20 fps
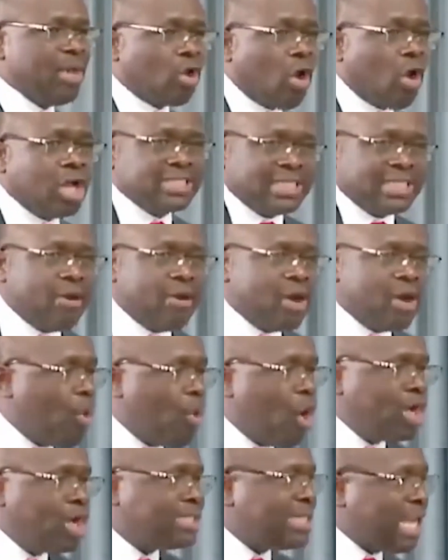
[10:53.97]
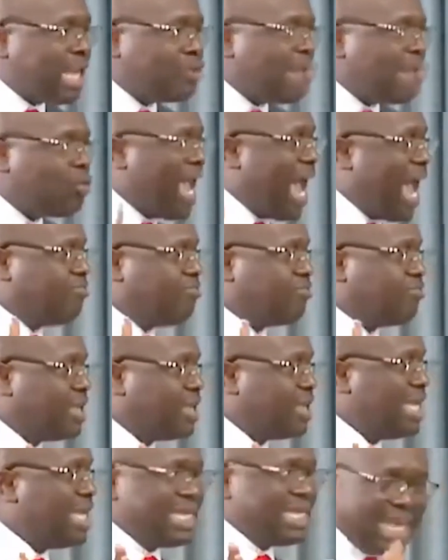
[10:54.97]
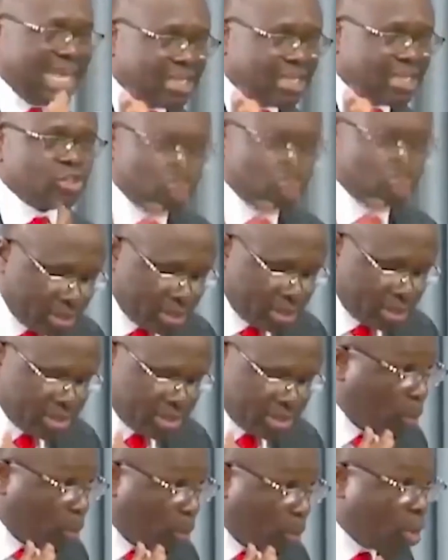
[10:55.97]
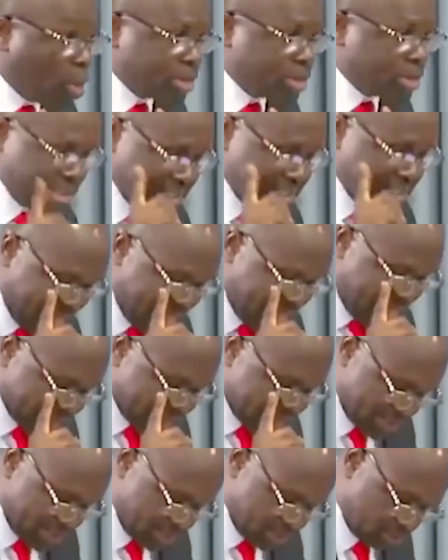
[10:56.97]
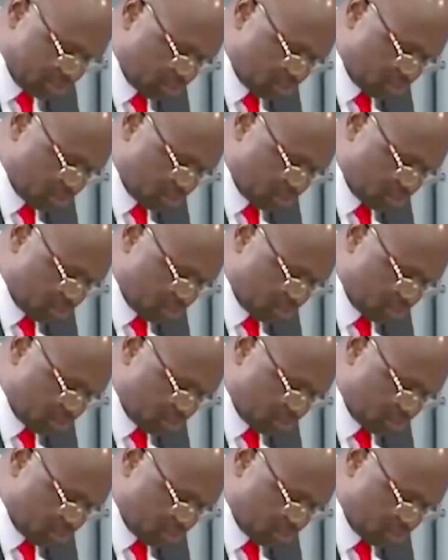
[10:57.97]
Because the report that we have does not support that.